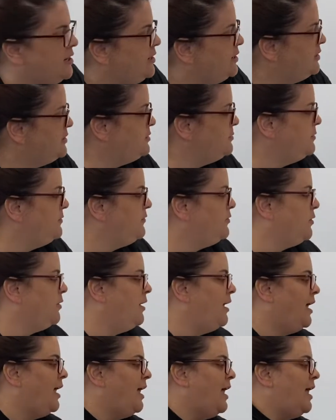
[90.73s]
So we've
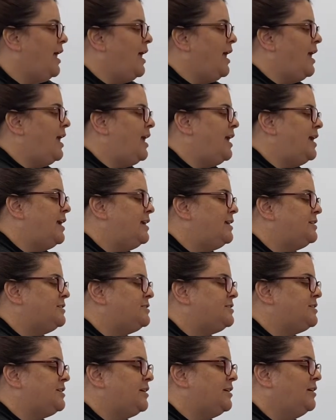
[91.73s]
got eight,
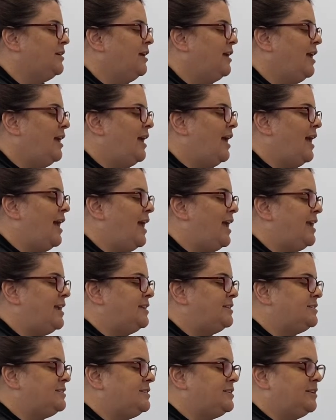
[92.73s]

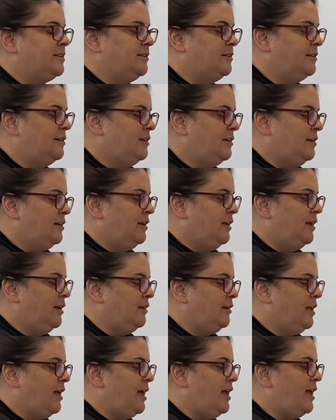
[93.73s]
eight,
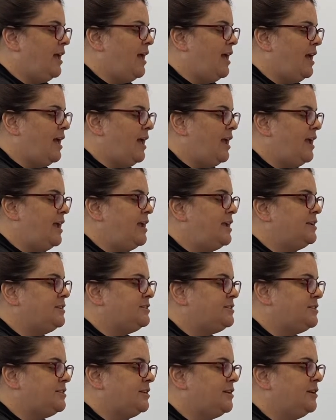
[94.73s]
okay, eight,
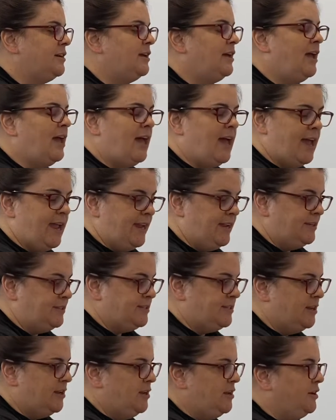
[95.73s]
eight
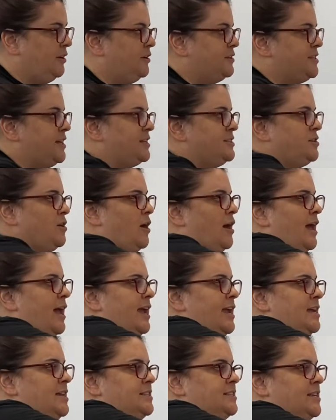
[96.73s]
because that's our
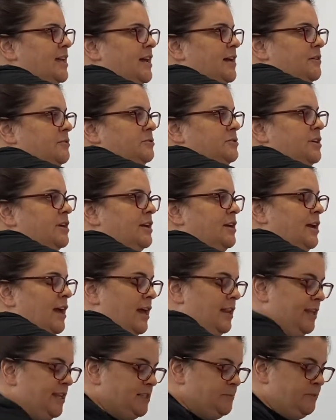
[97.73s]
A sound
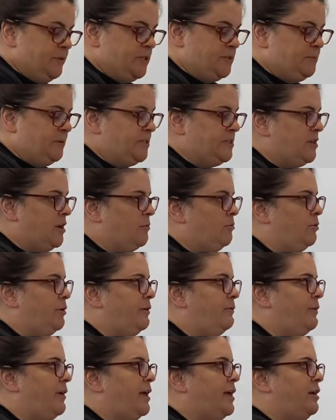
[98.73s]
and it's been split up with
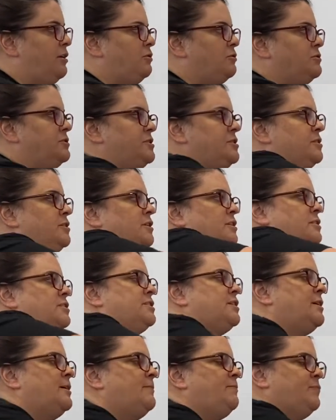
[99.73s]
a consonant.
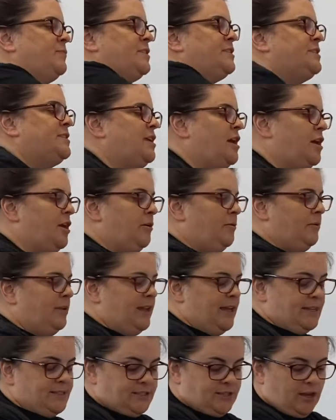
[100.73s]
So
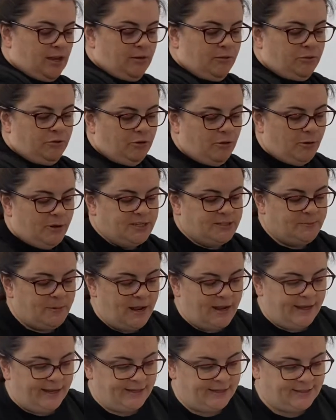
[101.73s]
let's go through our
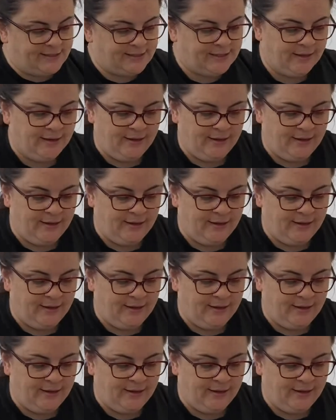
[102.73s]
spellings.